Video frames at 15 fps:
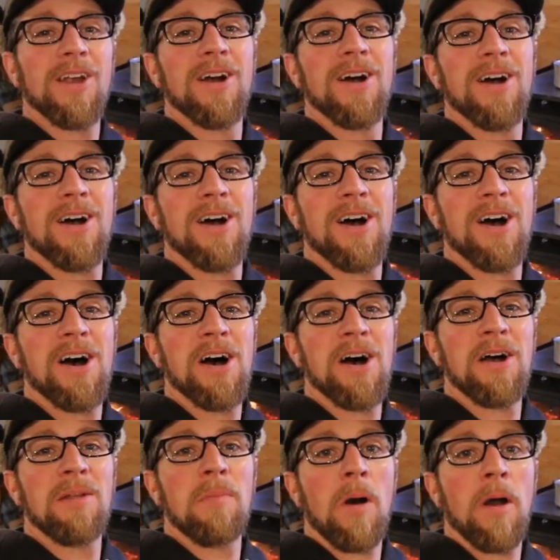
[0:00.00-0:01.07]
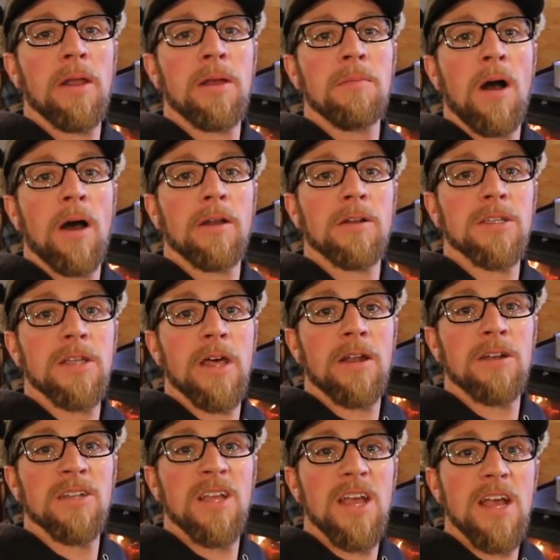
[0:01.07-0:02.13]
Good morning, Modern
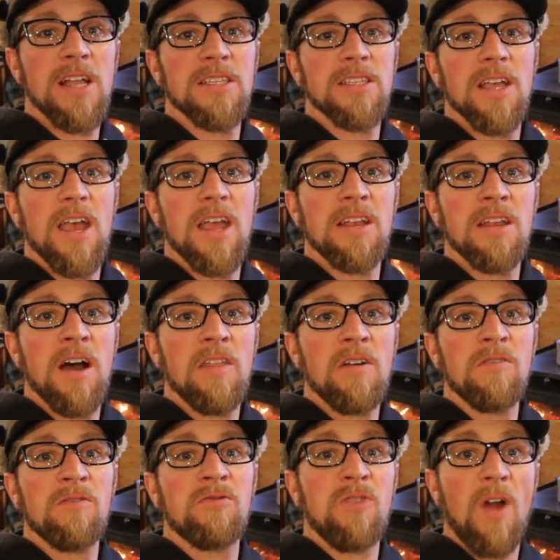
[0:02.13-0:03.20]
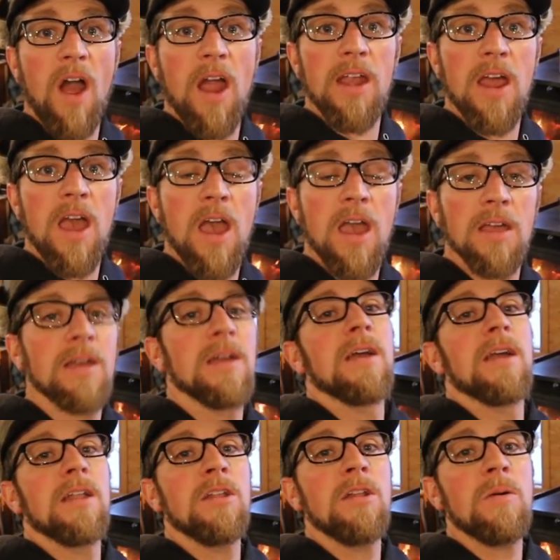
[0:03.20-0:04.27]
Steaders. It's another Friday.
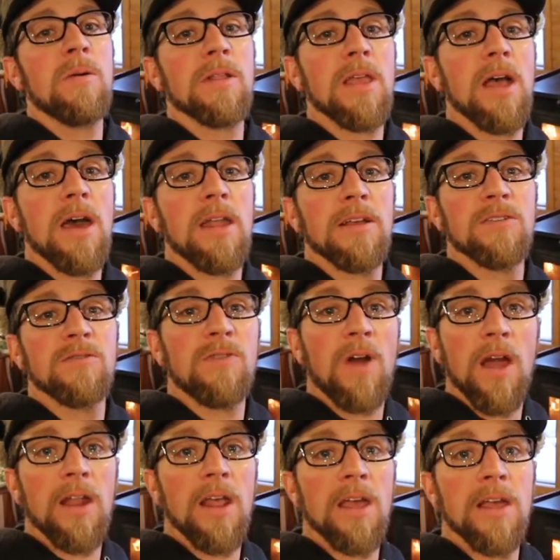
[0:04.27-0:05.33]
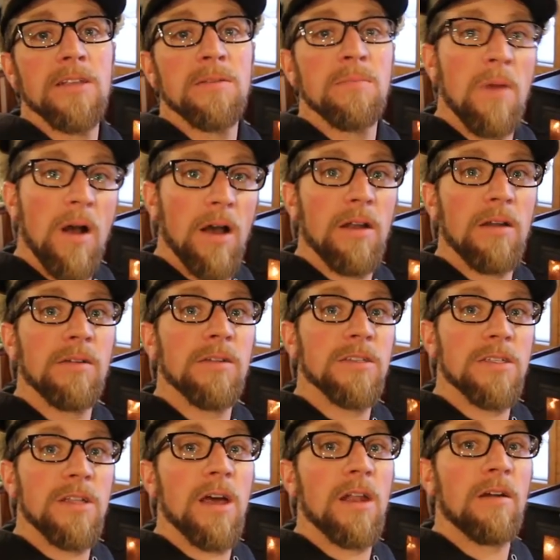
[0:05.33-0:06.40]
And you know what that is? Friday is Modern
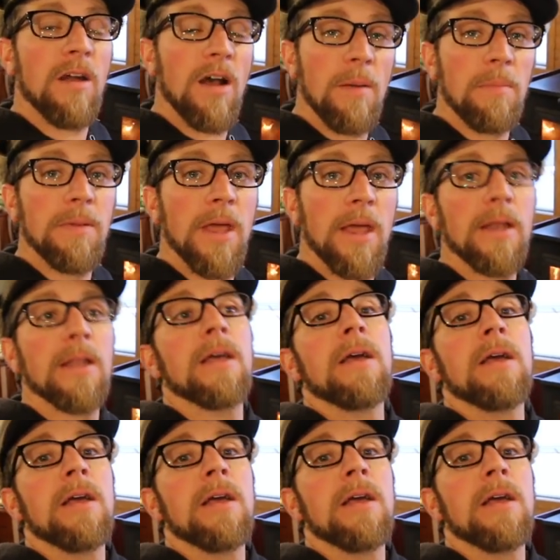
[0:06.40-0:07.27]
Steader Update.